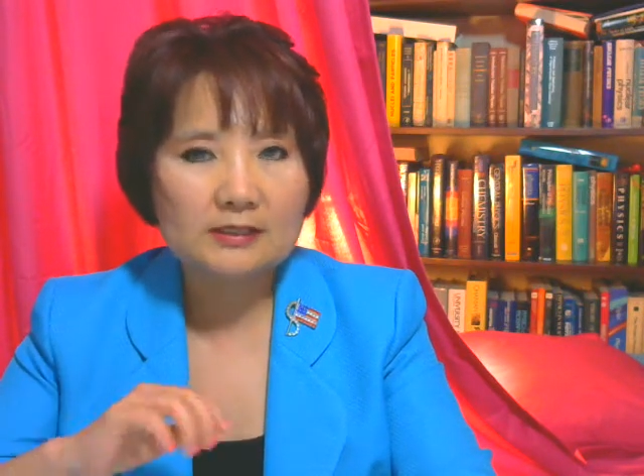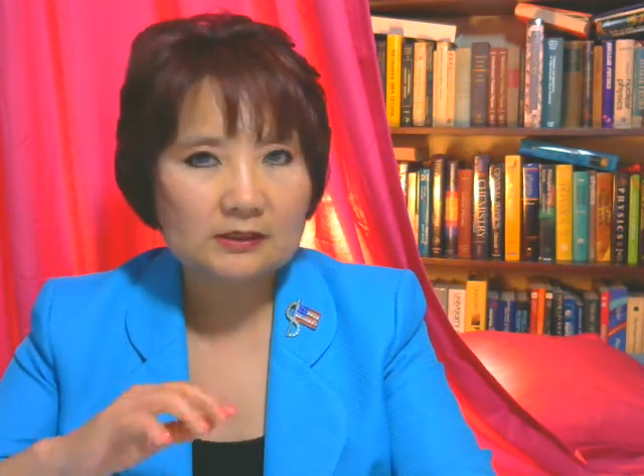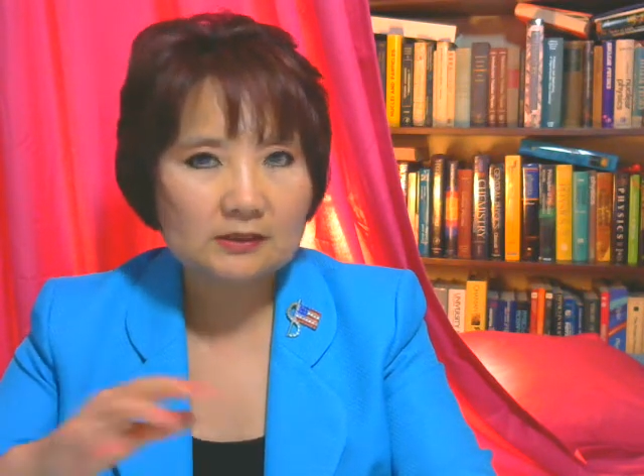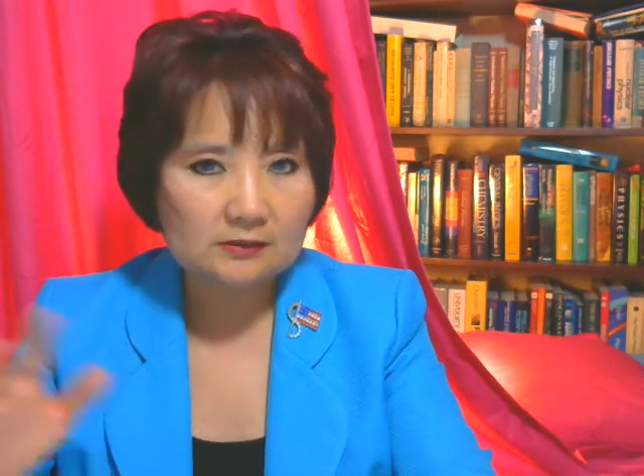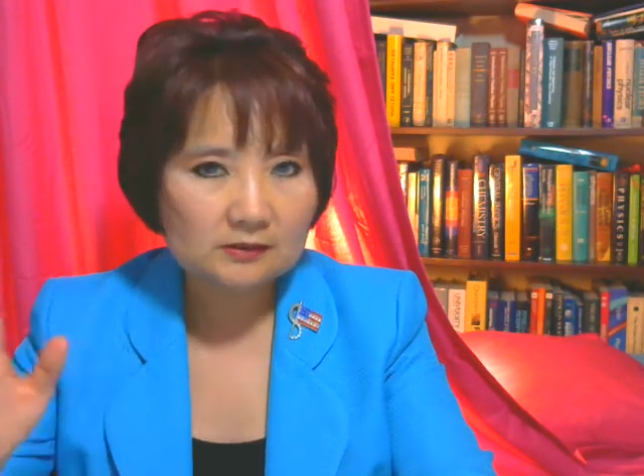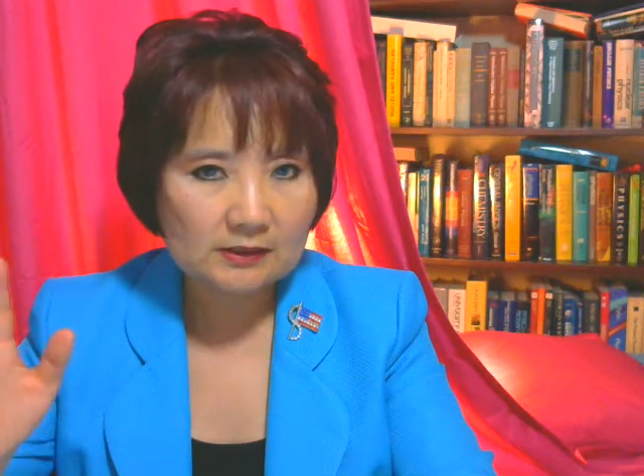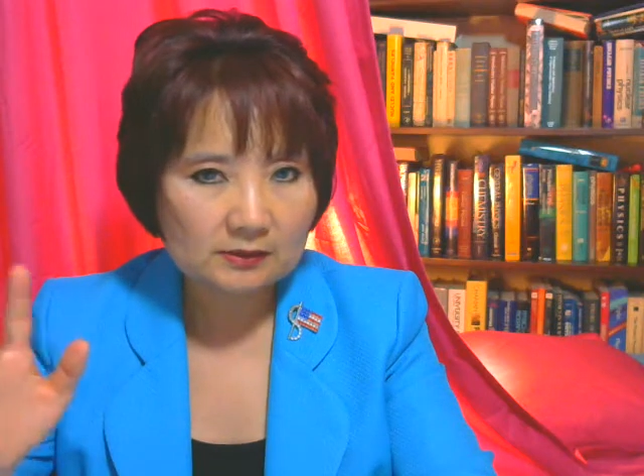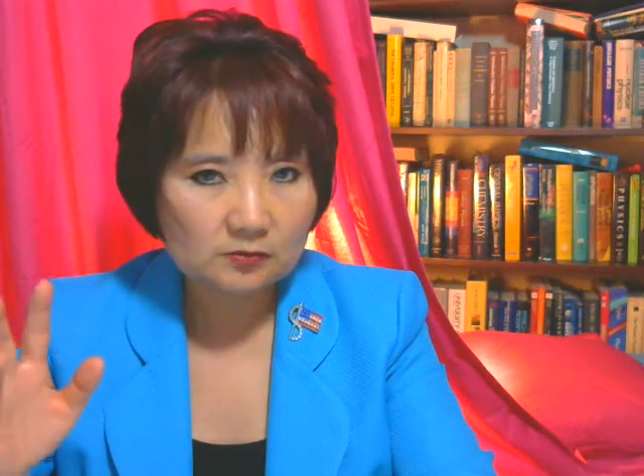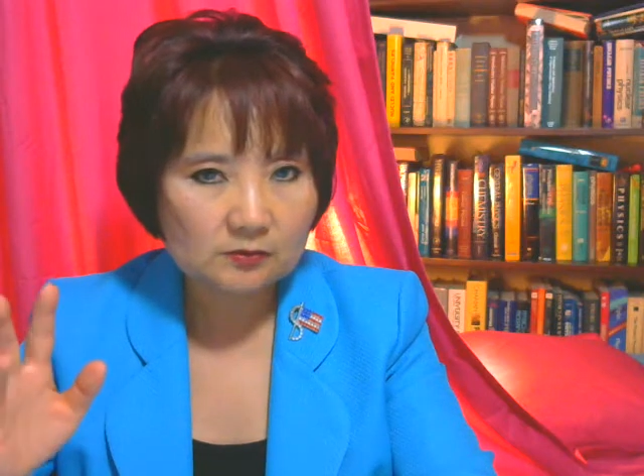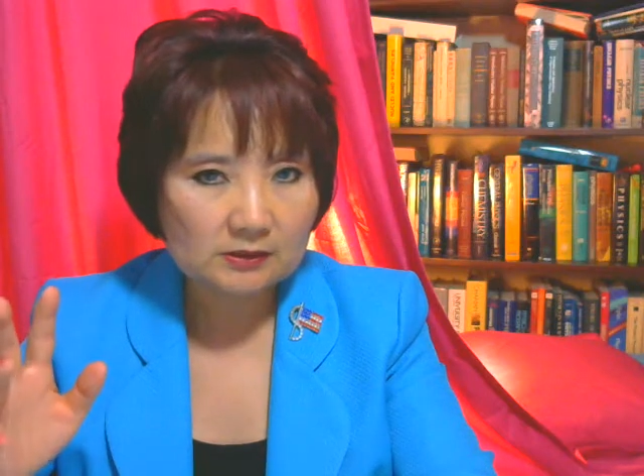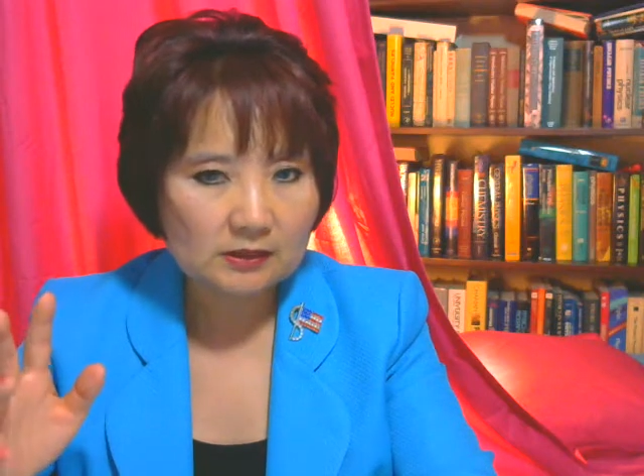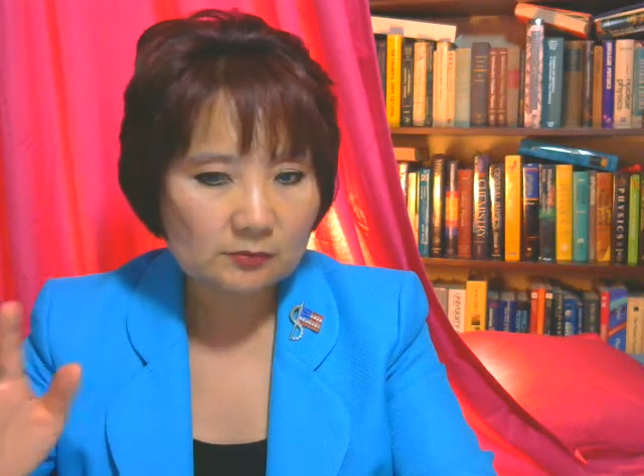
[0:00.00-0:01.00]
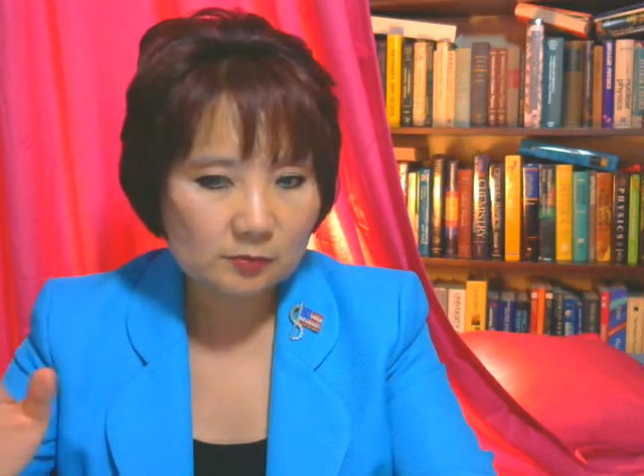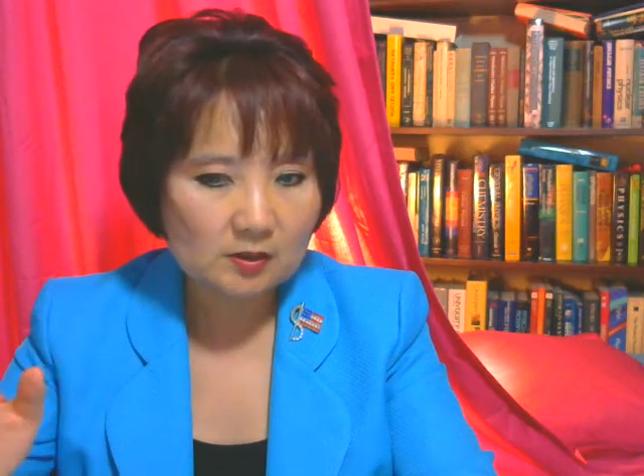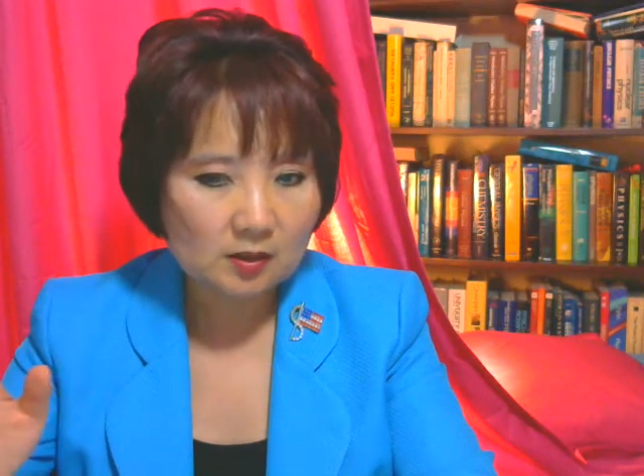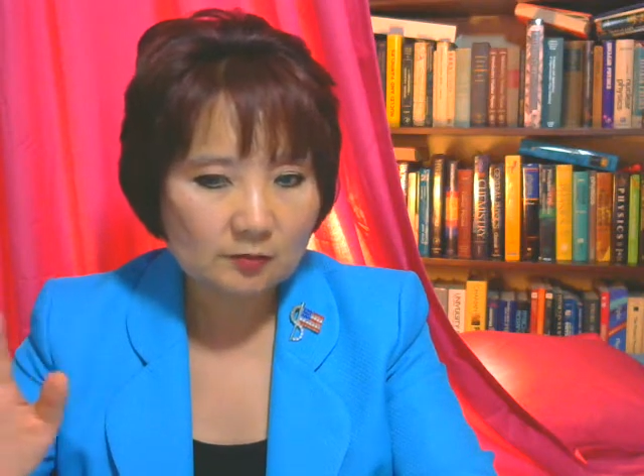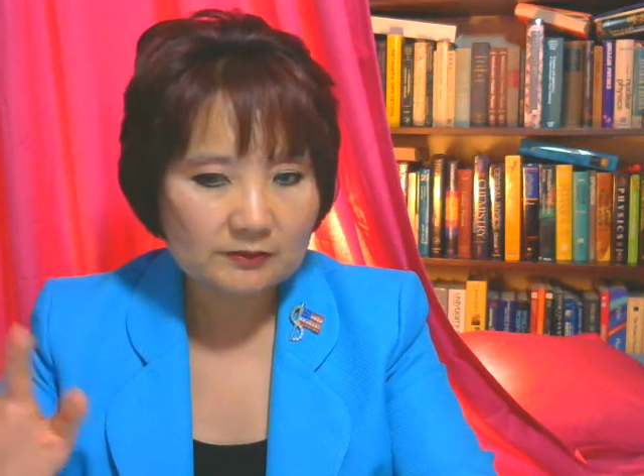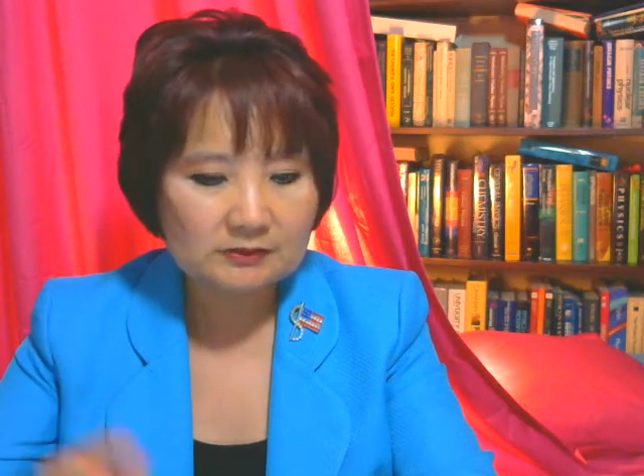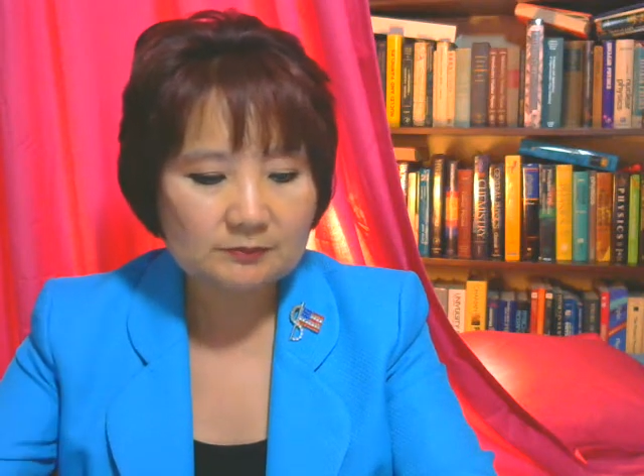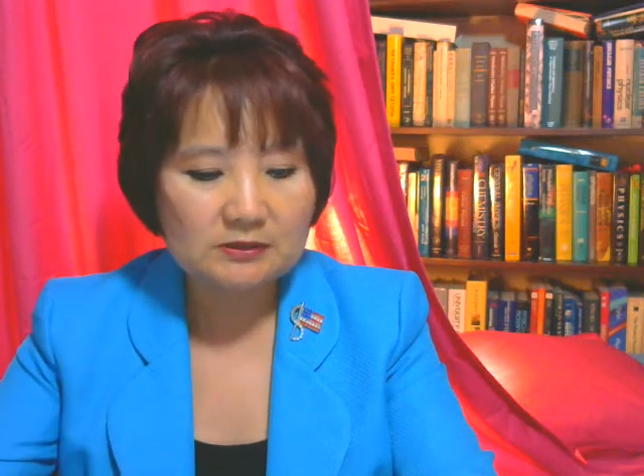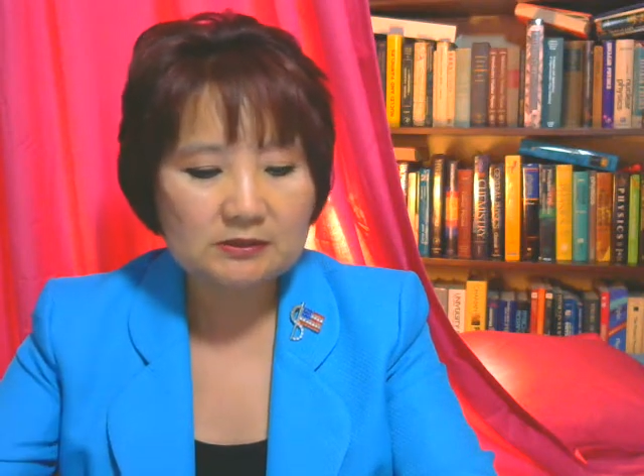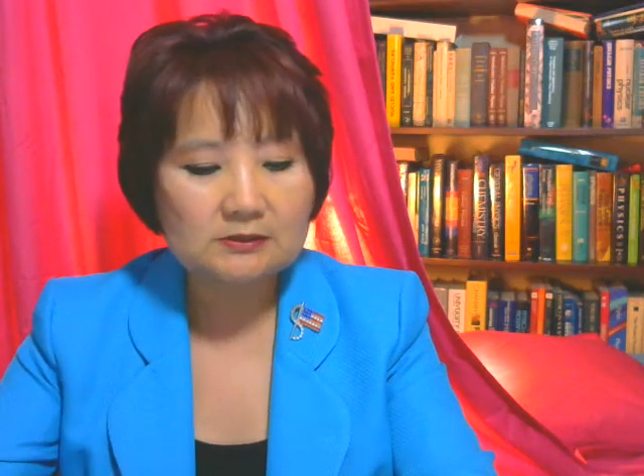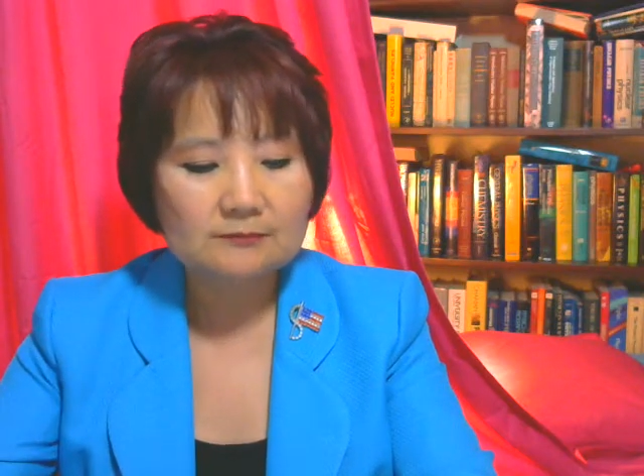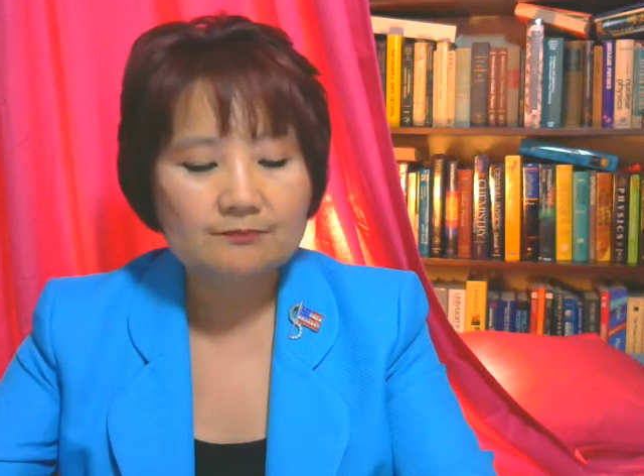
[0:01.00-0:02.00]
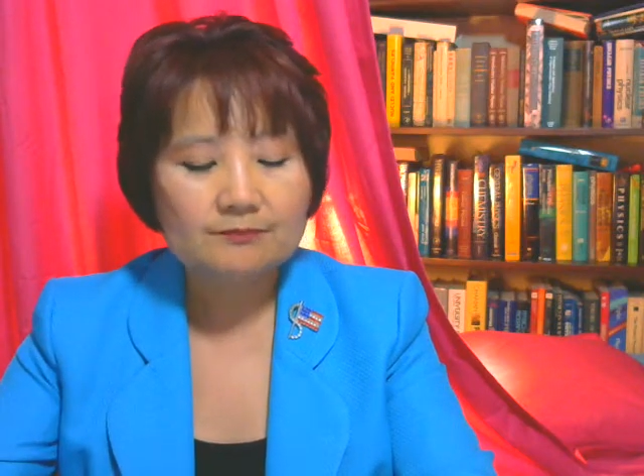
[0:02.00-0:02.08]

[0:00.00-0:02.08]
like we always meet.